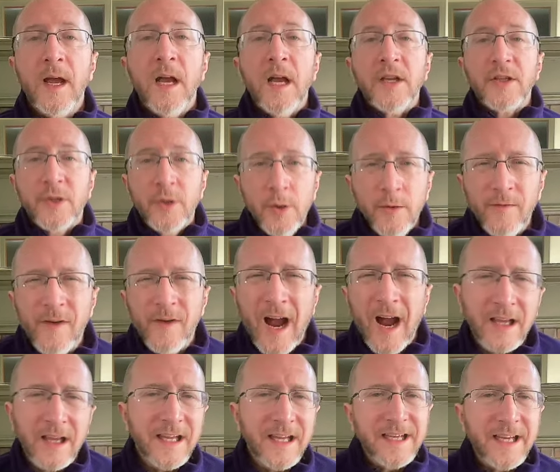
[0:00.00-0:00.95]
So you've
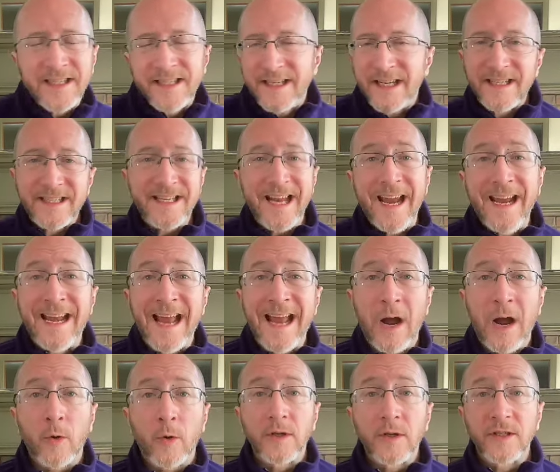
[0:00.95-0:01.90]
got like 6 to 8
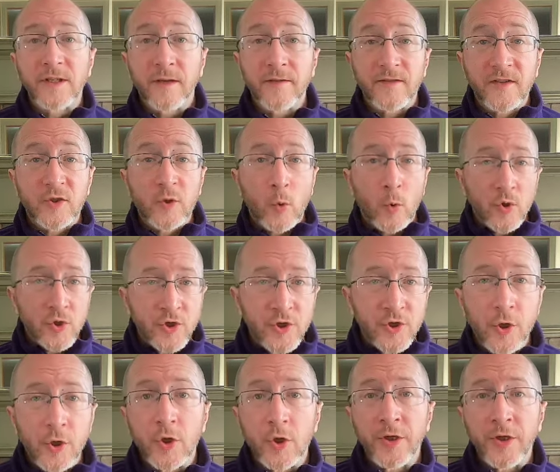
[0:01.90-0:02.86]
hours of stored
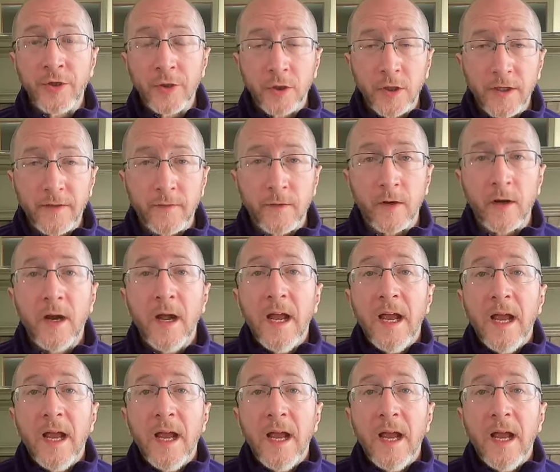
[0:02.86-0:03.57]
sugar in your liver,